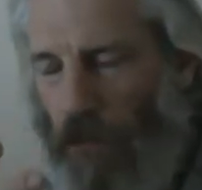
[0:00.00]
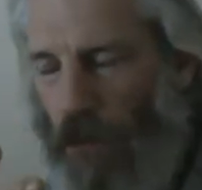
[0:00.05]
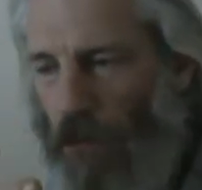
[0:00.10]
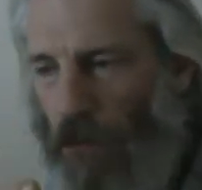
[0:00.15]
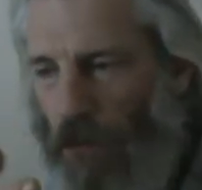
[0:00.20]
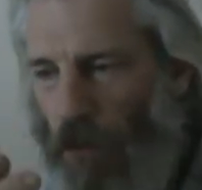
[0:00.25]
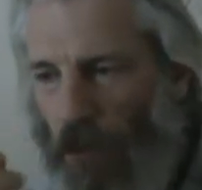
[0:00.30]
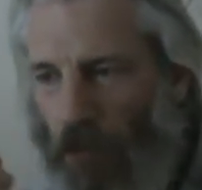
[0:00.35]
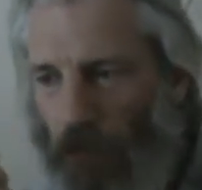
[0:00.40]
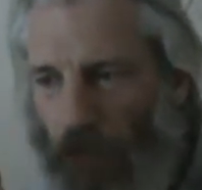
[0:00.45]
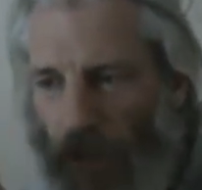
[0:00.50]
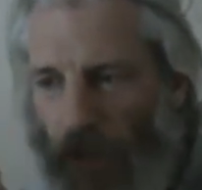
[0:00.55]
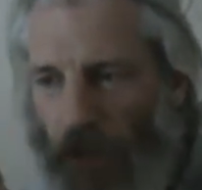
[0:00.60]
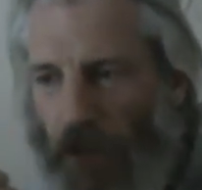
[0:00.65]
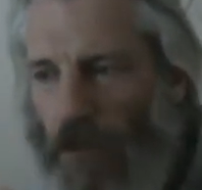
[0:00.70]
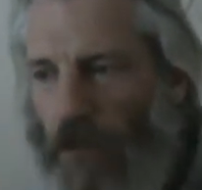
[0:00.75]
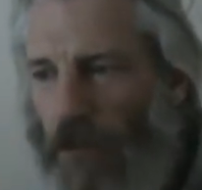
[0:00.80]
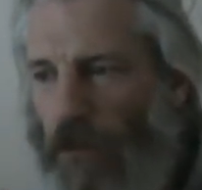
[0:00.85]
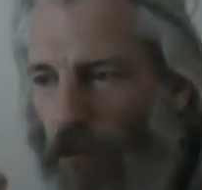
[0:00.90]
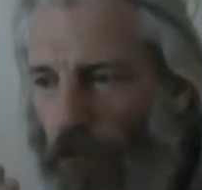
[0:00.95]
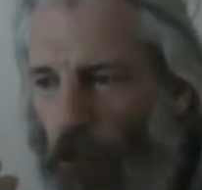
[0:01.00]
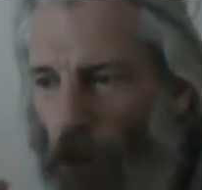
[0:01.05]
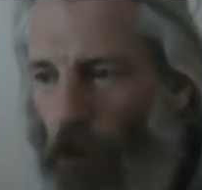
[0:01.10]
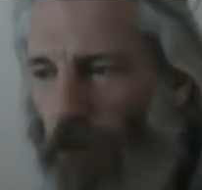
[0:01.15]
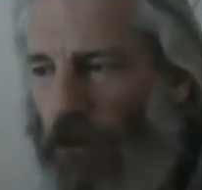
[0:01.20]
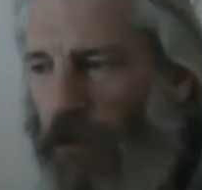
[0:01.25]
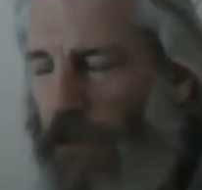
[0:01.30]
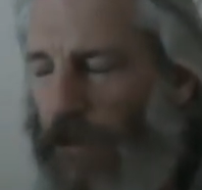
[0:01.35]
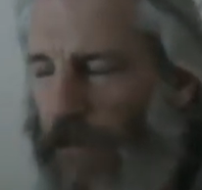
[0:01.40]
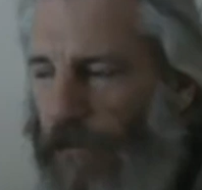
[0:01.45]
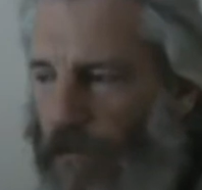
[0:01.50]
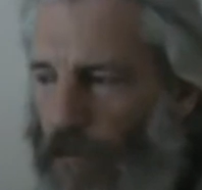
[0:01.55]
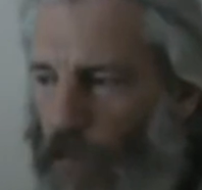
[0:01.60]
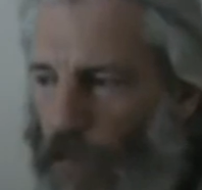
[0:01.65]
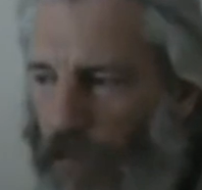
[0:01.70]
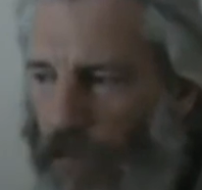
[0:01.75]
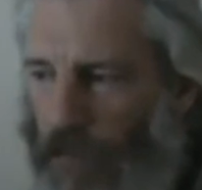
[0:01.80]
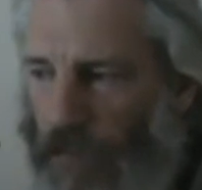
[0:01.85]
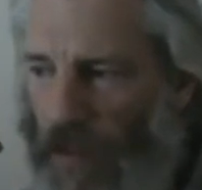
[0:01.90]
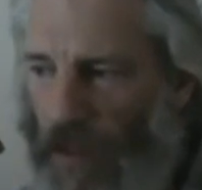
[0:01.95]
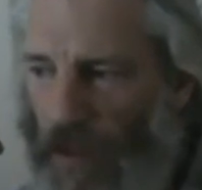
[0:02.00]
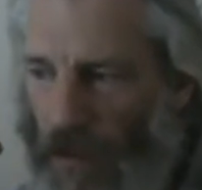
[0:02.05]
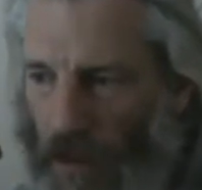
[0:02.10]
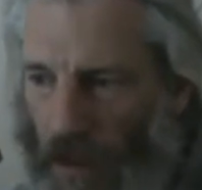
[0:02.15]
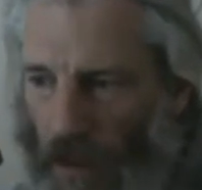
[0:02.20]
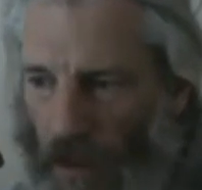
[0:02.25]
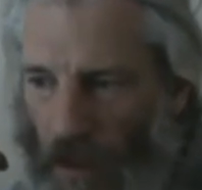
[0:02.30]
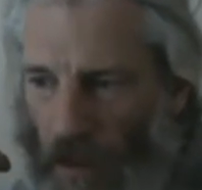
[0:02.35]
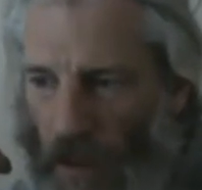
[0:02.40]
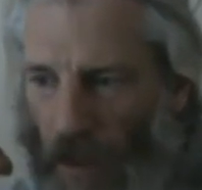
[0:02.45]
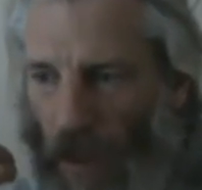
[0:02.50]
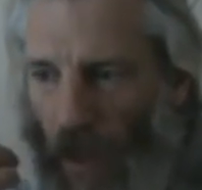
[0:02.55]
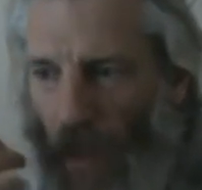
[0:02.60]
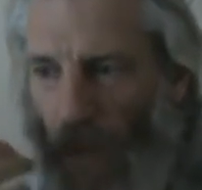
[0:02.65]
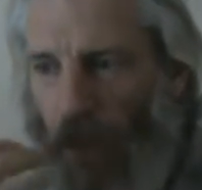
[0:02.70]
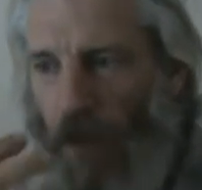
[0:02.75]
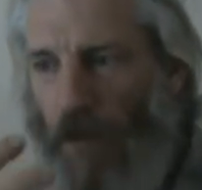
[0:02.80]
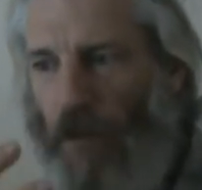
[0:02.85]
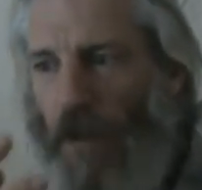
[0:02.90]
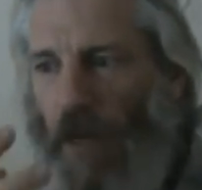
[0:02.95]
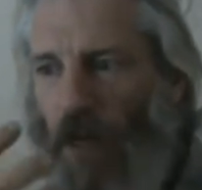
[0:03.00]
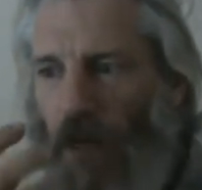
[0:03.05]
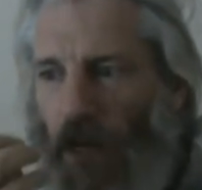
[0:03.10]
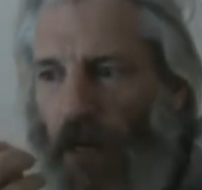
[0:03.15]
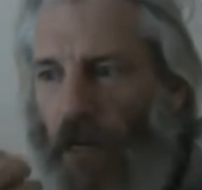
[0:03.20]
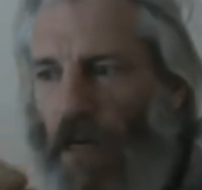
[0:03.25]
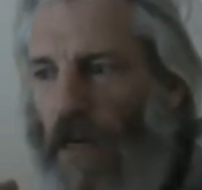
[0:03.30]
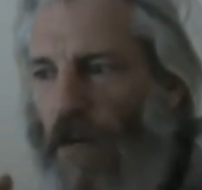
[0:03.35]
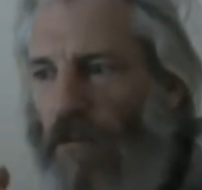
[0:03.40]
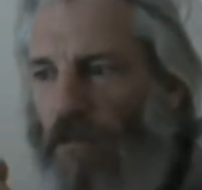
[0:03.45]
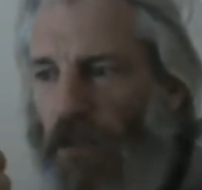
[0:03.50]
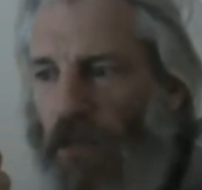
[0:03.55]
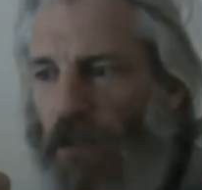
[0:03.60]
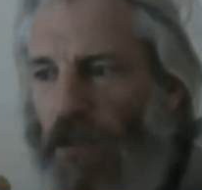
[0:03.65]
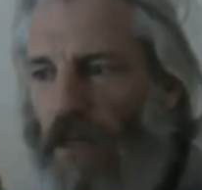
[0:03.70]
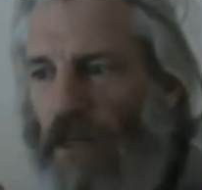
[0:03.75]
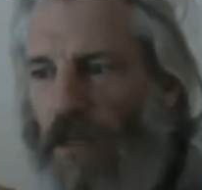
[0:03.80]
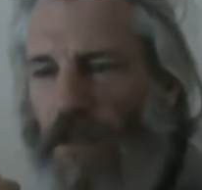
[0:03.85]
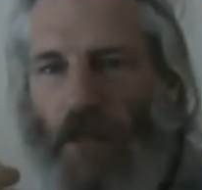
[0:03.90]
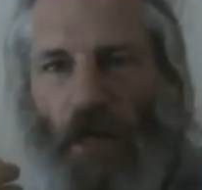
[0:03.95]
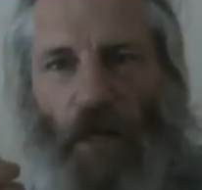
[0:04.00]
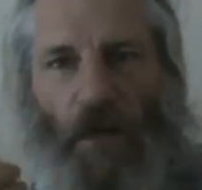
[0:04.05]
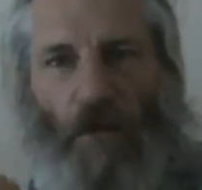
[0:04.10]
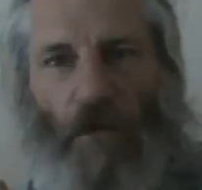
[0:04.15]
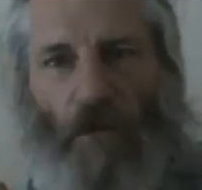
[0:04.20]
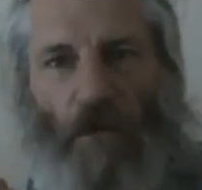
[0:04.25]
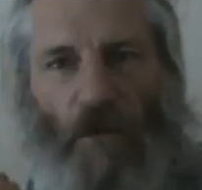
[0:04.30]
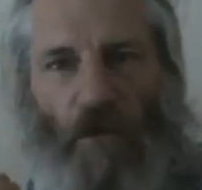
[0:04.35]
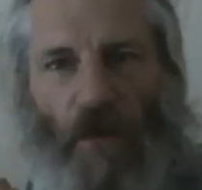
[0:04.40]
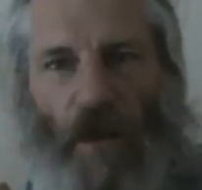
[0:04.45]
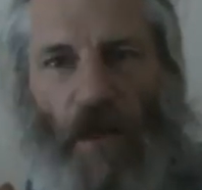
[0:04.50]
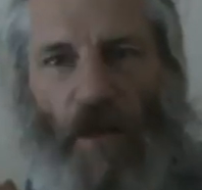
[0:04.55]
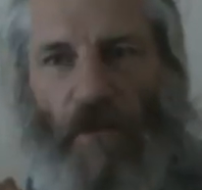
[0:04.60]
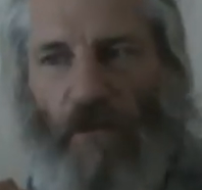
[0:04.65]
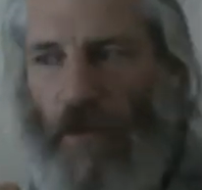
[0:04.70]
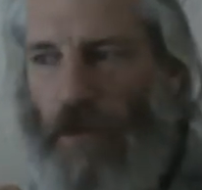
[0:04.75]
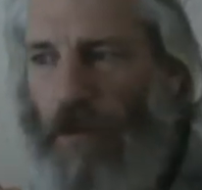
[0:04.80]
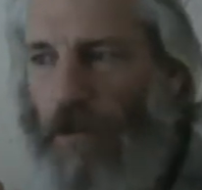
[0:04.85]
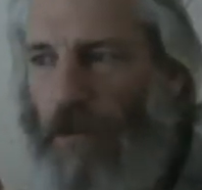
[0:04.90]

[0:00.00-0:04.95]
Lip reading: You get the bitterness, the malts, and then you get that lovely Centennial flavour.